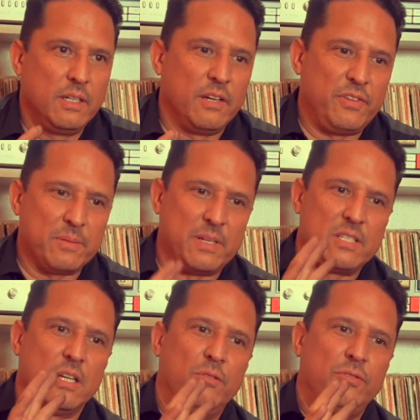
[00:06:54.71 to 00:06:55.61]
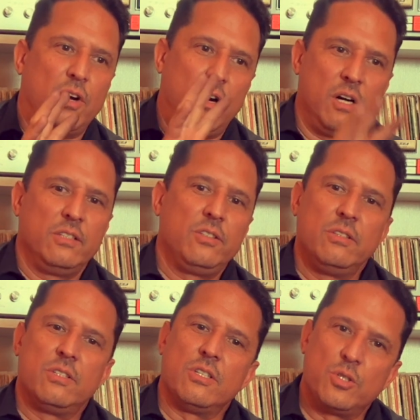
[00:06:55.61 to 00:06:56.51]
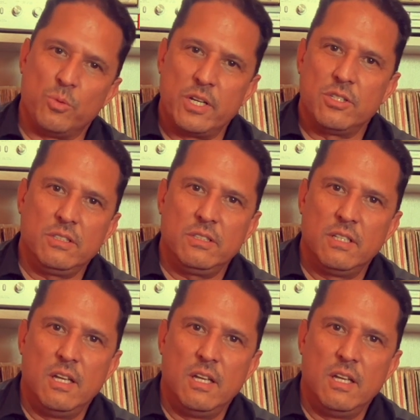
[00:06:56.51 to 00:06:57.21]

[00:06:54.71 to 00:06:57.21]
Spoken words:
affect myself onto the situation